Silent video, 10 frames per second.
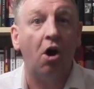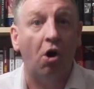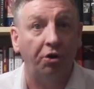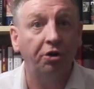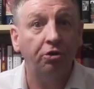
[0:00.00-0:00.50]

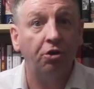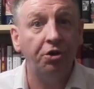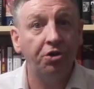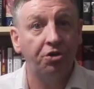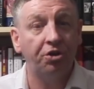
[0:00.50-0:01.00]
Arnold
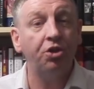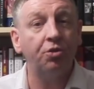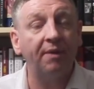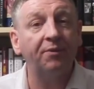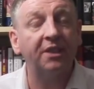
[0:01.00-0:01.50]
Deutsch. They used
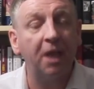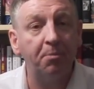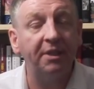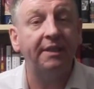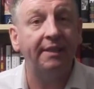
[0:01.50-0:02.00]
to have
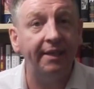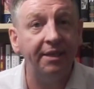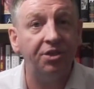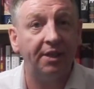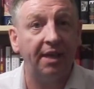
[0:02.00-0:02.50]
Sabbath
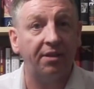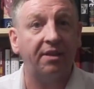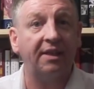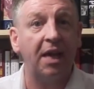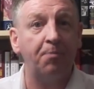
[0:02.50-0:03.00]
dinners together,
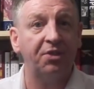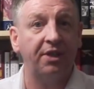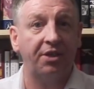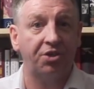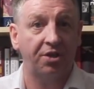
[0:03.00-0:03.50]
the
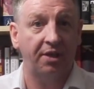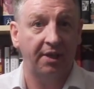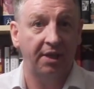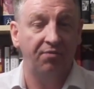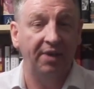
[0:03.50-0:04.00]
capitalist
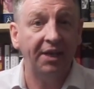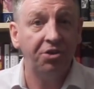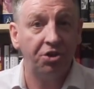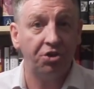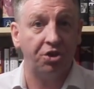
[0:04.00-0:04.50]

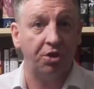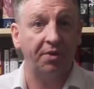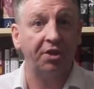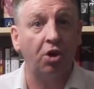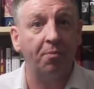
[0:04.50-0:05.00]
religious Jew
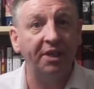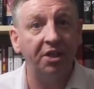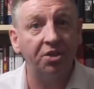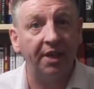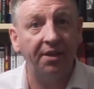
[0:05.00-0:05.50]
and the
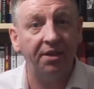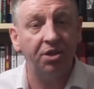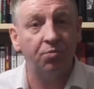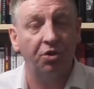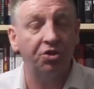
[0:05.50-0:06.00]
communist
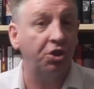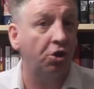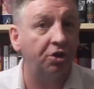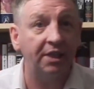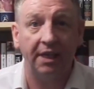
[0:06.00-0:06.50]
atheist one. So
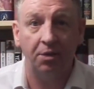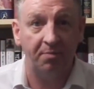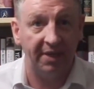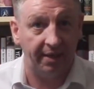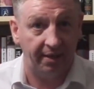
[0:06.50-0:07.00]
you're
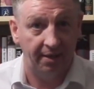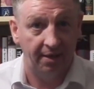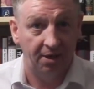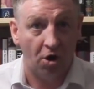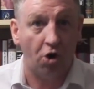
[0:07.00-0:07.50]
telling me
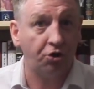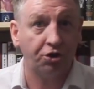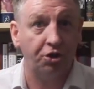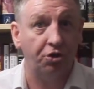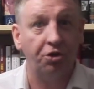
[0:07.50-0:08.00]

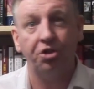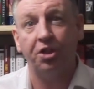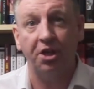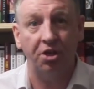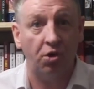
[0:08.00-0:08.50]
Oscar Deutsch
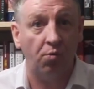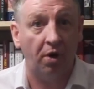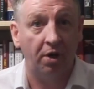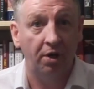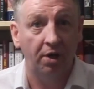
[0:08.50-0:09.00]
didn't know
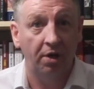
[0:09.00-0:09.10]
what